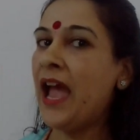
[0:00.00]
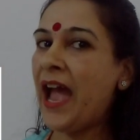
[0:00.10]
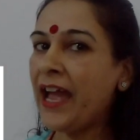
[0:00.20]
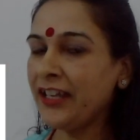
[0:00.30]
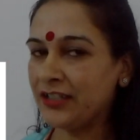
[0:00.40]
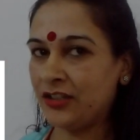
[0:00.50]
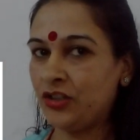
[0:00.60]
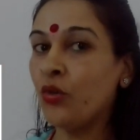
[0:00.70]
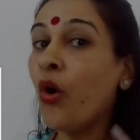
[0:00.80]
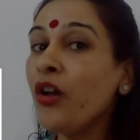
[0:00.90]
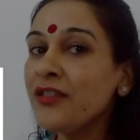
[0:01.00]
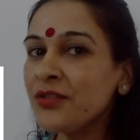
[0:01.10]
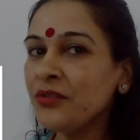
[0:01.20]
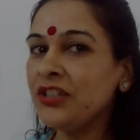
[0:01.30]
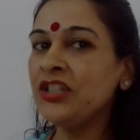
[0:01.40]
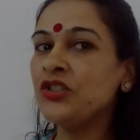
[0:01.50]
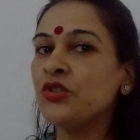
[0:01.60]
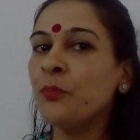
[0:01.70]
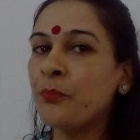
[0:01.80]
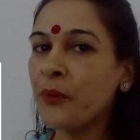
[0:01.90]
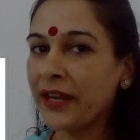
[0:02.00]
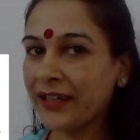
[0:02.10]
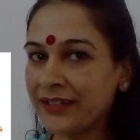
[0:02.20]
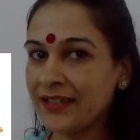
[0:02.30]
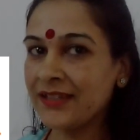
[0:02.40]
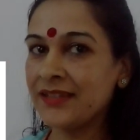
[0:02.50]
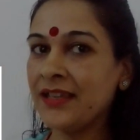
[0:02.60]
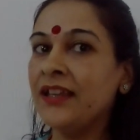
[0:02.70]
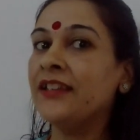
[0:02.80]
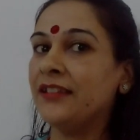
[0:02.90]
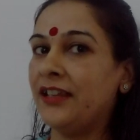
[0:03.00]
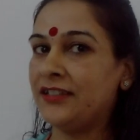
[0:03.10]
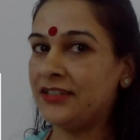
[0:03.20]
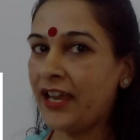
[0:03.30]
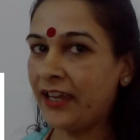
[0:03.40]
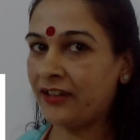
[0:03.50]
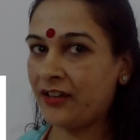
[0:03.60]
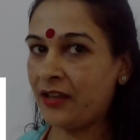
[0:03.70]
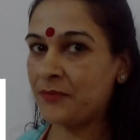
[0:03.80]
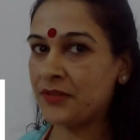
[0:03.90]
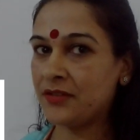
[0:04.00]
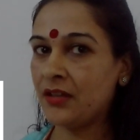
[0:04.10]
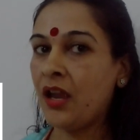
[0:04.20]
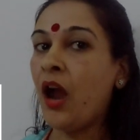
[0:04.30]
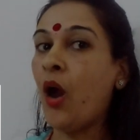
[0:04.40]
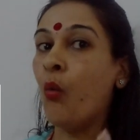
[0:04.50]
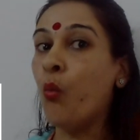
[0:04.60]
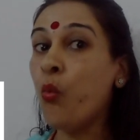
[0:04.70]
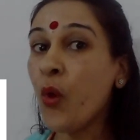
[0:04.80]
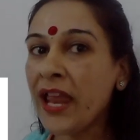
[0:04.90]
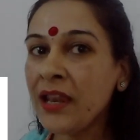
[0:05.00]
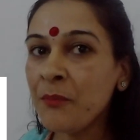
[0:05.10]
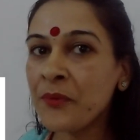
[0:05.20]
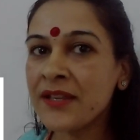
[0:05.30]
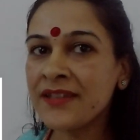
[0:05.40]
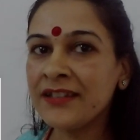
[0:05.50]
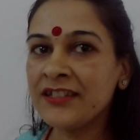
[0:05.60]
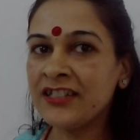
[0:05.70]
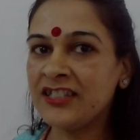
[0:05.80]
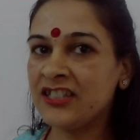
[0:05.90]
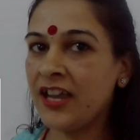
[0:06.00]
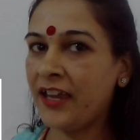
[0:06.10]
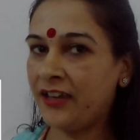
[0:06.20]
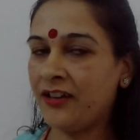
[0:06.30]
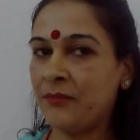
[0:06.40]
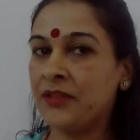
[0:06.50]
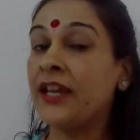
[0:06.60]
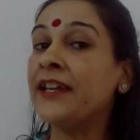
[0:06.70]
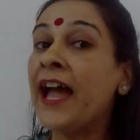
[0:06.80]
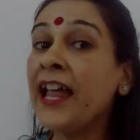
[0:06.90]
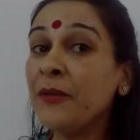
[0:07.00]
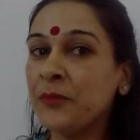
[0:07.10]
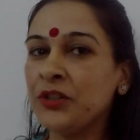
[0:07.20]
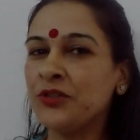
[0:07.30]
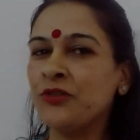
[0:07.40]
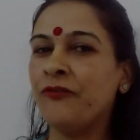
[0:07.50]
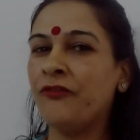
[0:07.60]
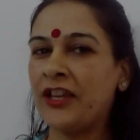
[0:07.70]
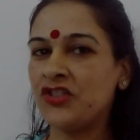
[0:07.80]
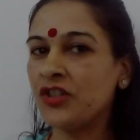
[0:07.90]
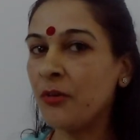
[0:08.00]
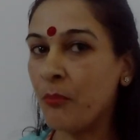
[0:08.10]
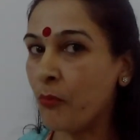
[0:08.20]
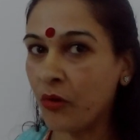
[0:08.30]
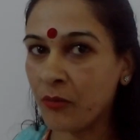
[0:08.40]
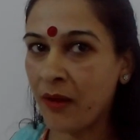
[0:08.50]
And you also need to practice the diagrams. A well presented diagram can help you to fetch more